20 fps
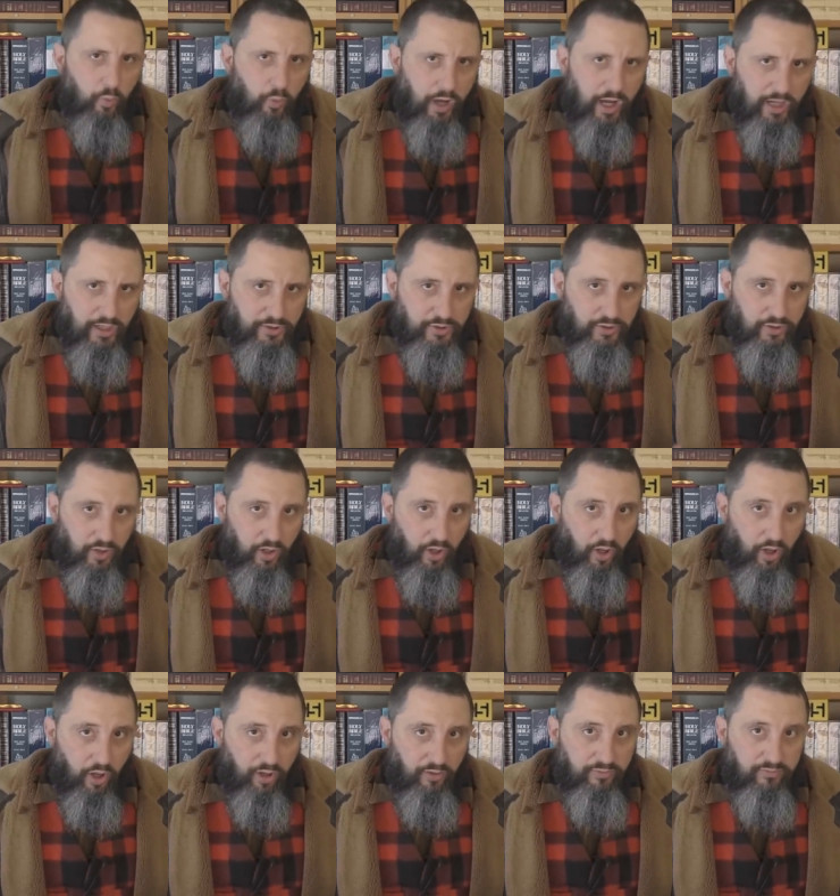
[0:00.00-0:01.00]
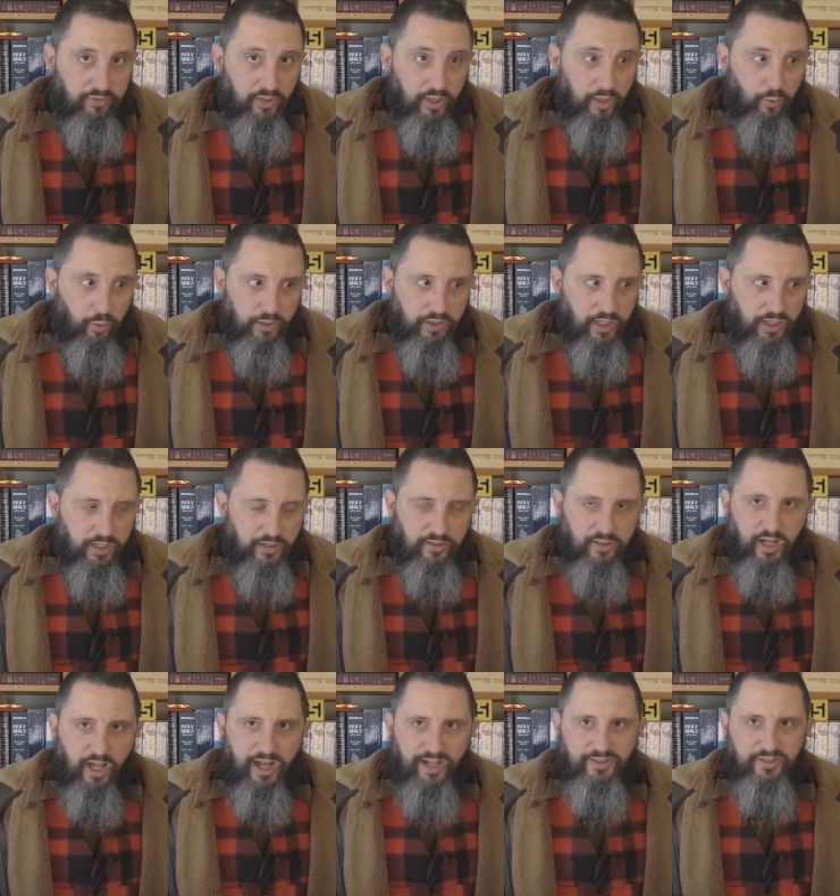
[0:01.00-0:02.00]
wash off. What kind of
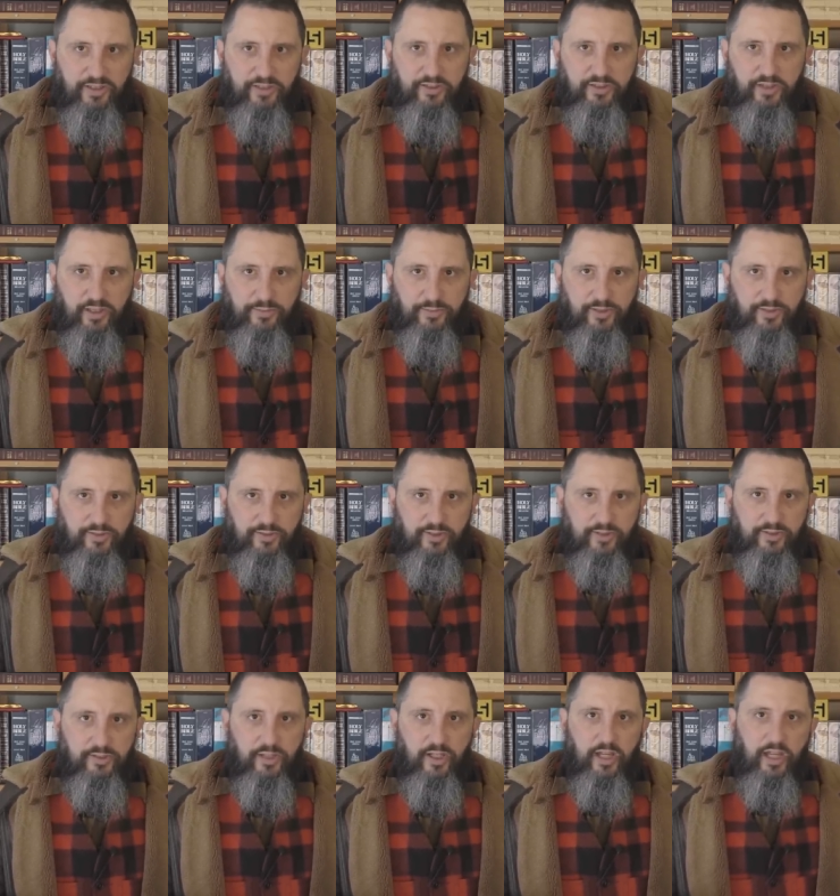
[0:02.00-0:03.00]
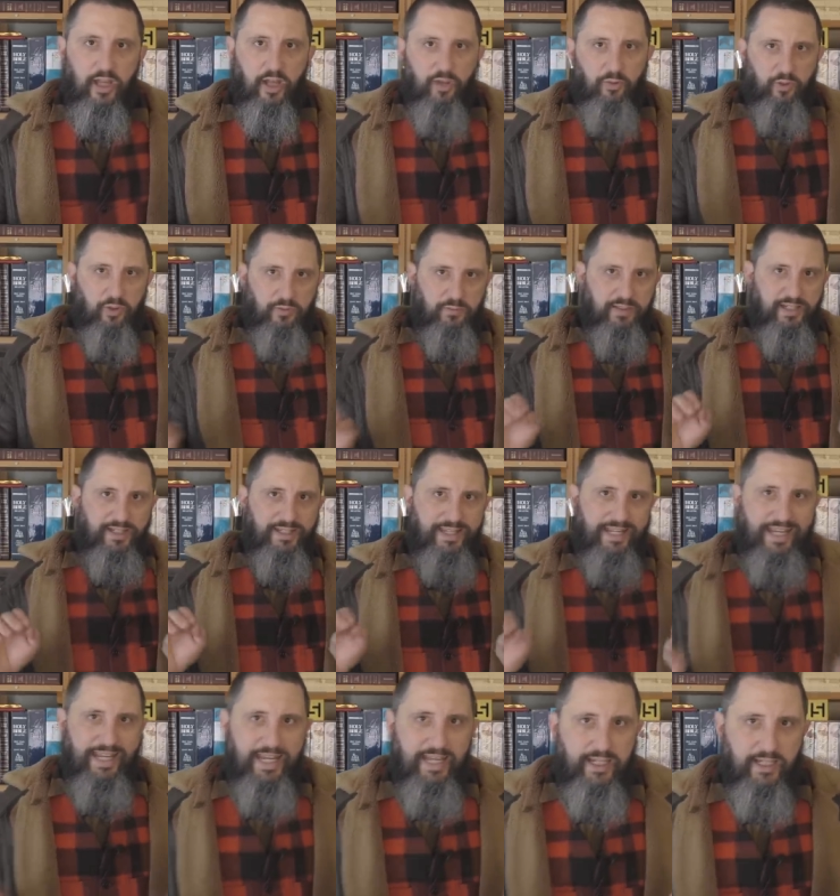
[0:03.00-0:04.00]
toxic substances would be in
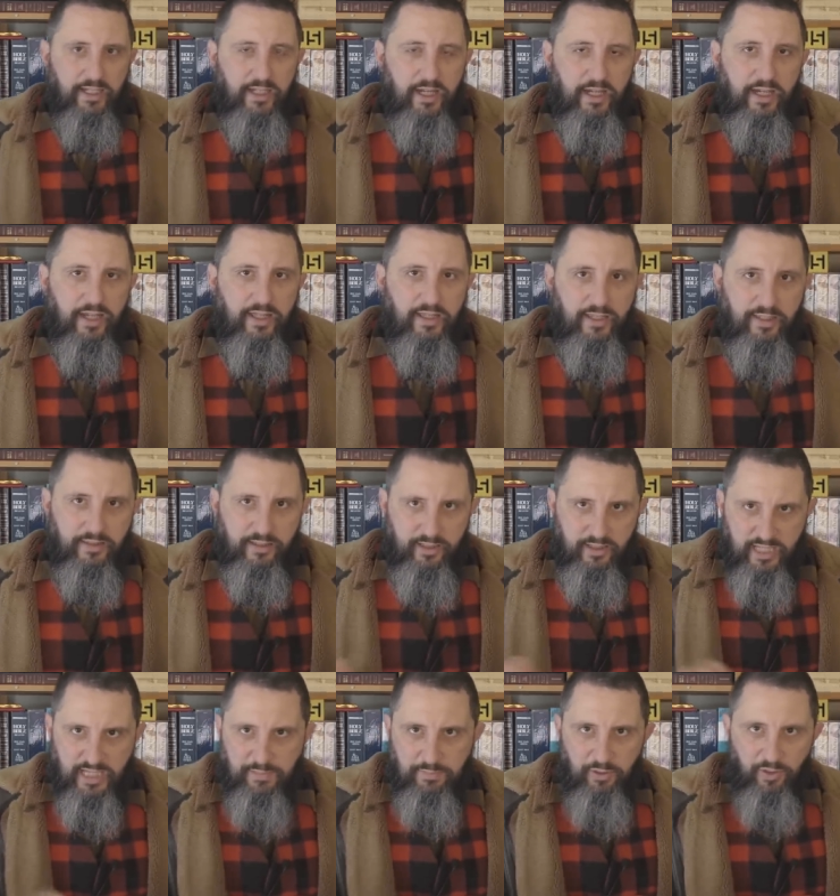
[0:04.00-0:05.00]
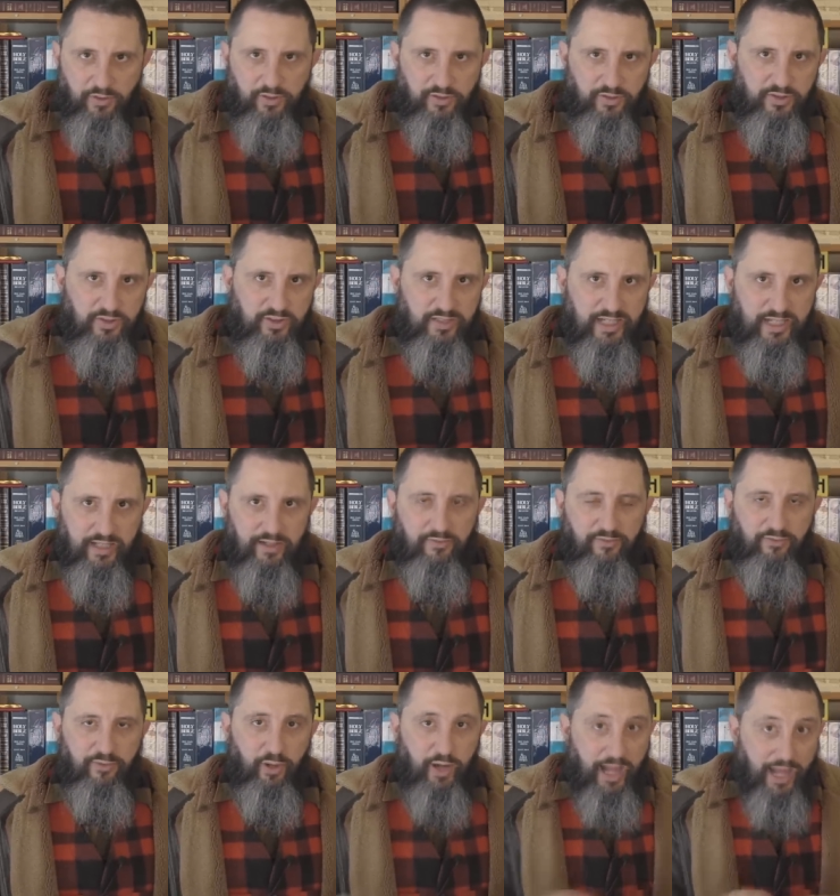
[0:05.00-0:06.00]
ink to keep it on your
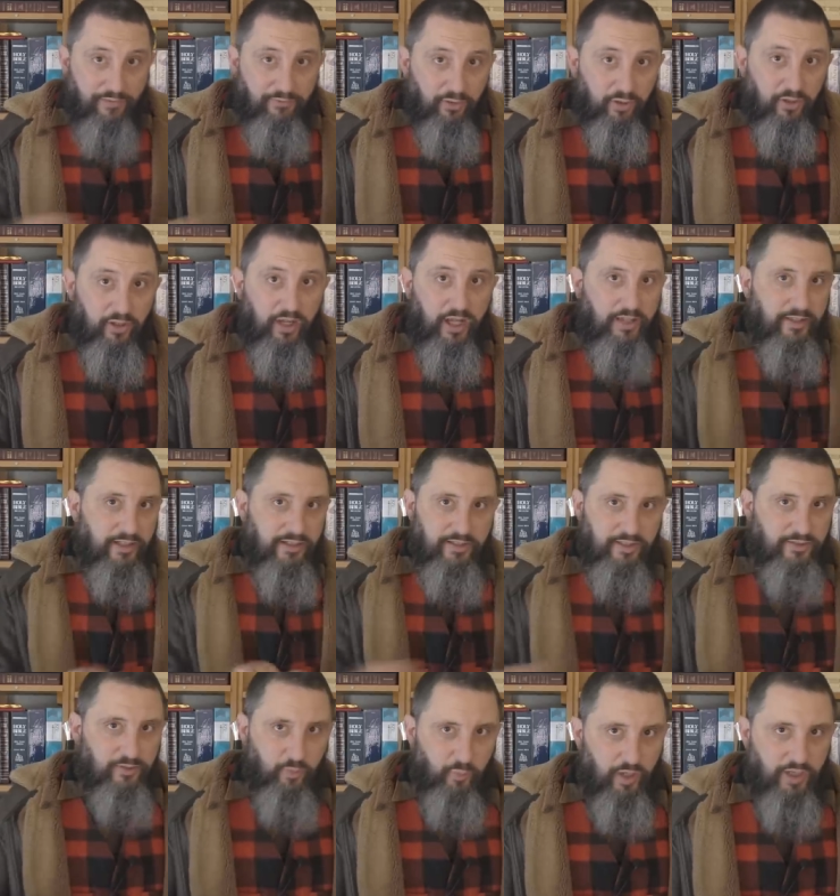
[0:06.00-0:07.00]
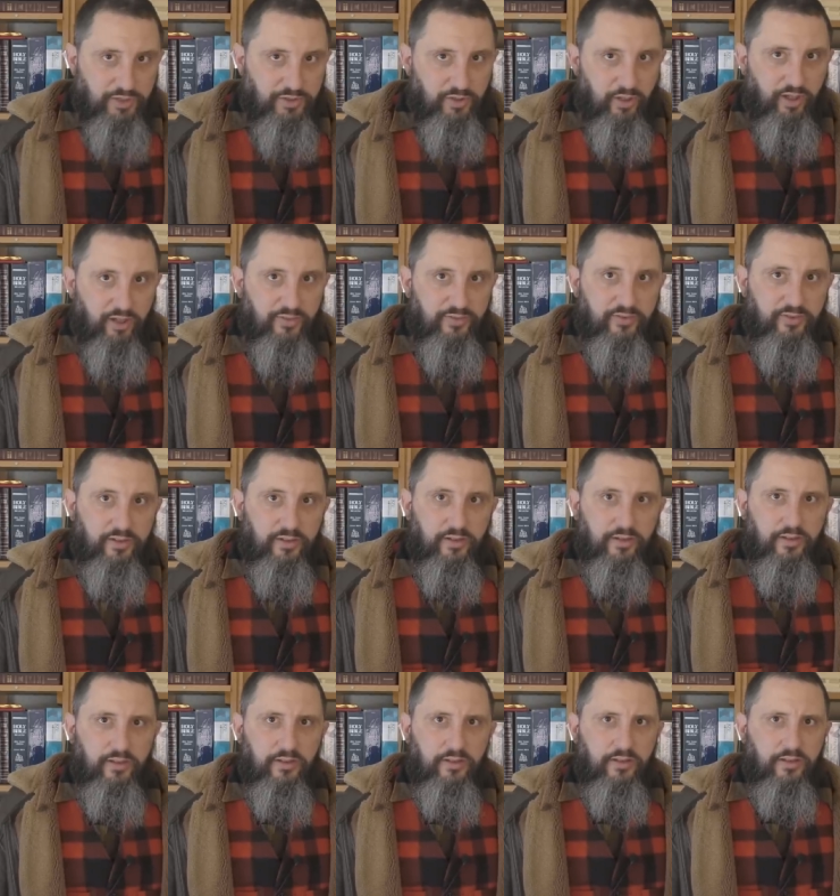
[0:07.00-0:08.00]
skin forever that it doesn't wash off.
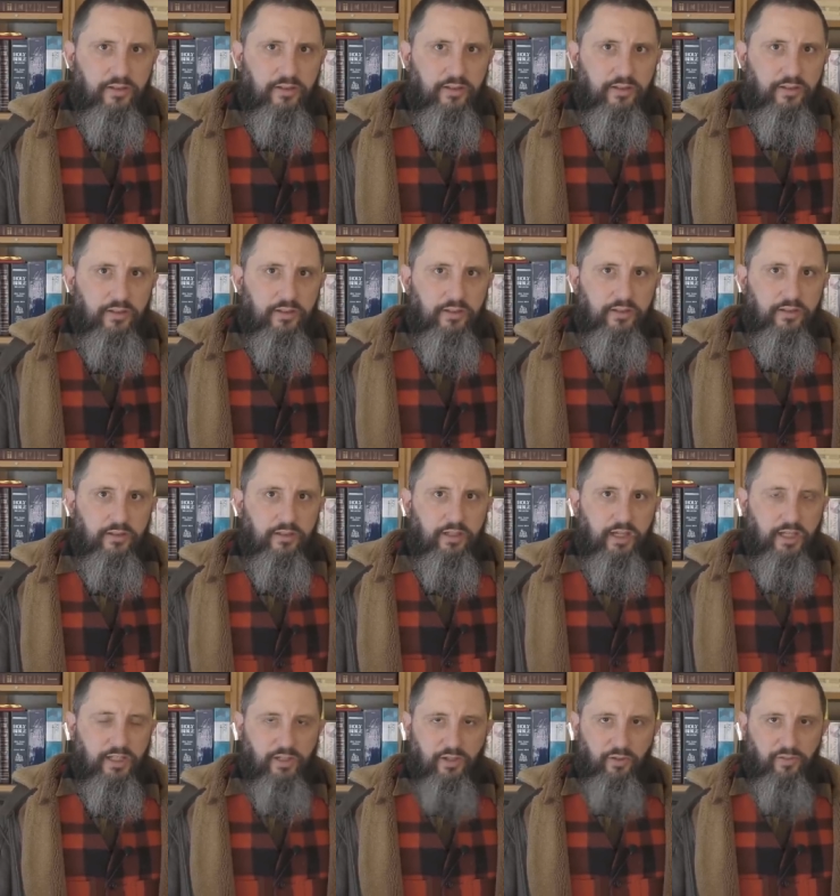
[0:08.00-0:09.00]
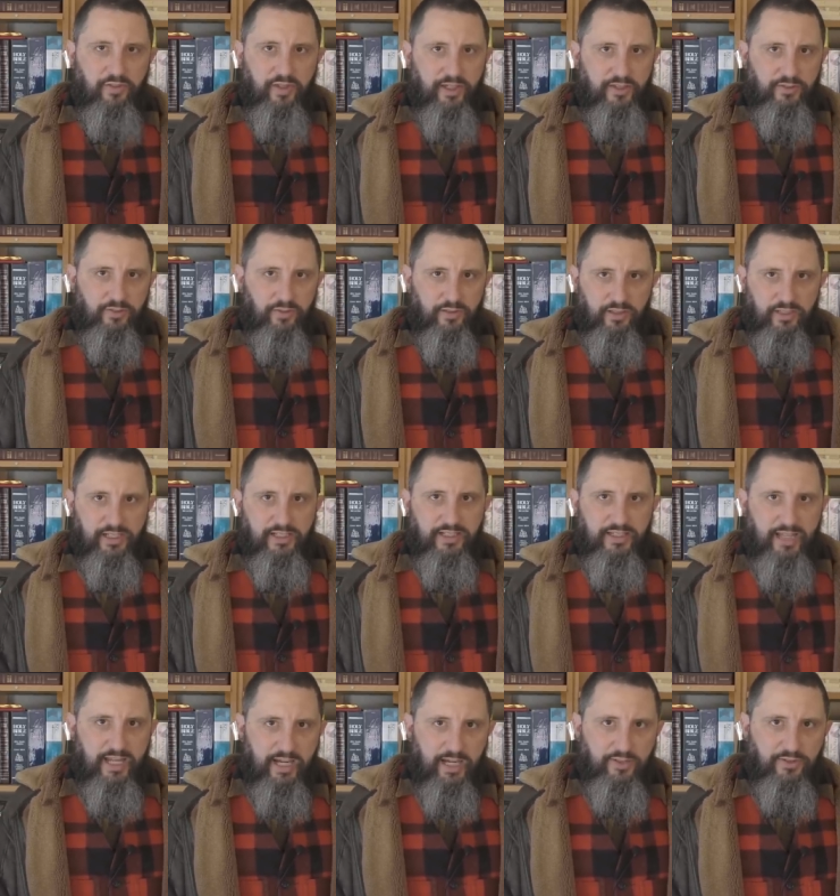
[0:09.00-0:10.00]
And you don't think it's going to lead
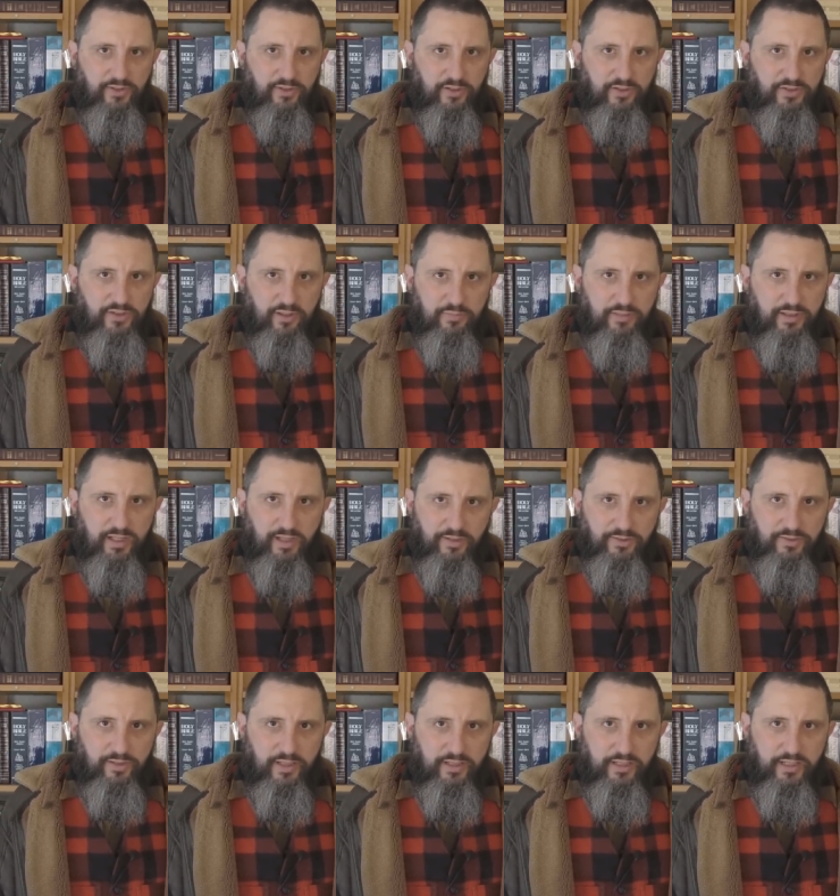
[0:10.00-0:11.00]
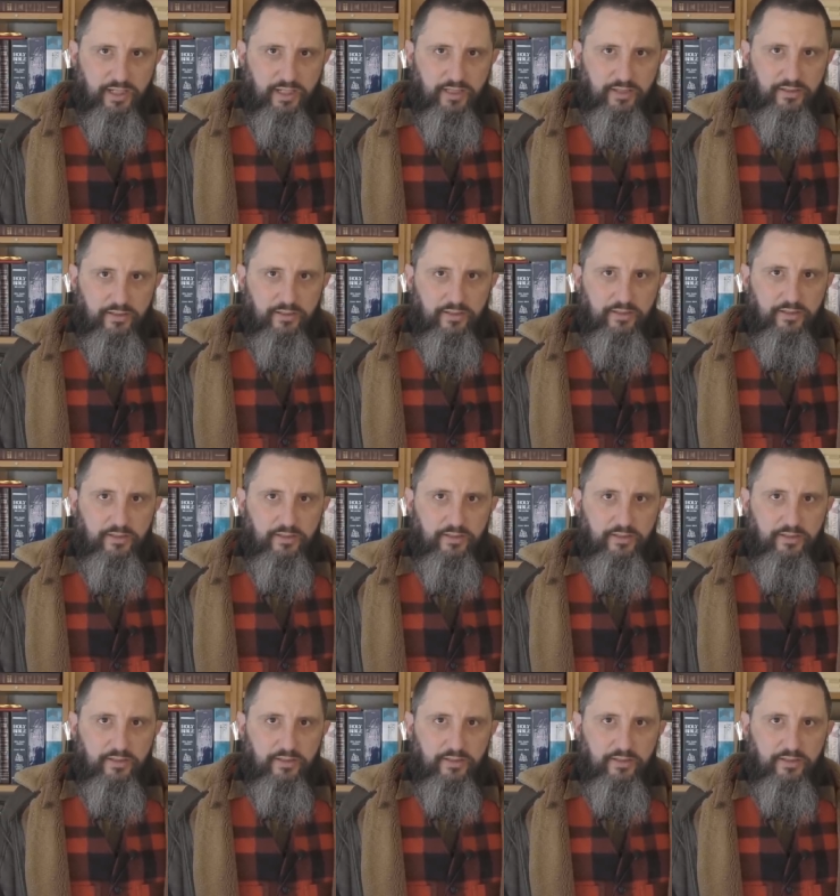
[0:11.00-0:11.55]
to cancer or something else like that?